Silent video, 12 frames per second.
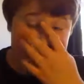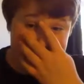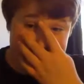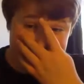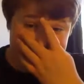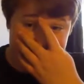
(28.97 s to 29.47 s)

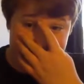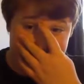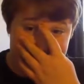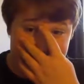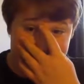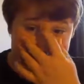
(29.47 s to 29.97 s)
so
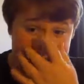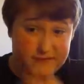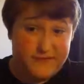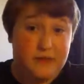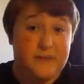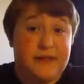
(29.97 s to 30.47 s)
for the first
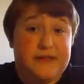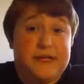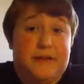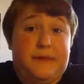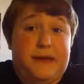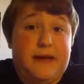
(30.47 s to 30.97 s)
few months
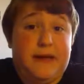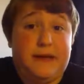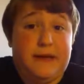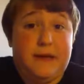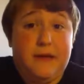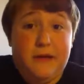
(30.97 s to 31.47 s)
I
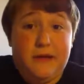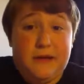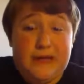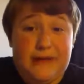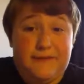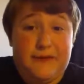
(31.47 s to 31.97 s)
began
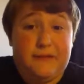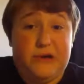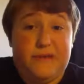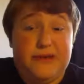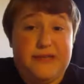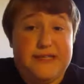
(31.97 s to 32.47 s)
having
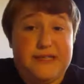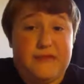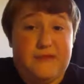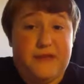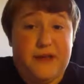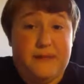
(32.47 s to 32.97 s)
private lessons
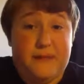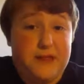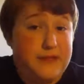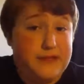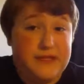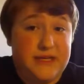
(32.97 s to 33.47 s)
with him
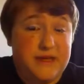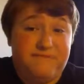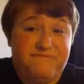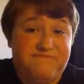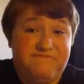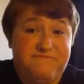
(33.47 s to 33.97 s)

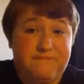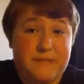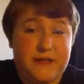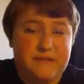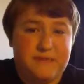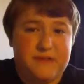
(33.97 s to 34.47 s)
and
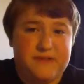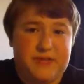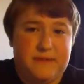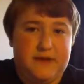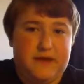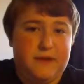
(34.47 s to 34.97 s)
building
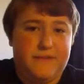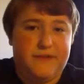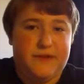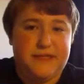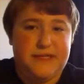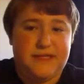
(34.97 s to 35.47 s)
up my
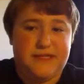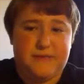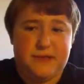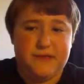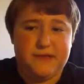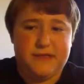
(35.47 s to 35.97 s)
confidence, I
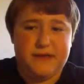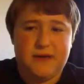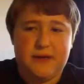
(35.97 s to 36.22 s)
suppose.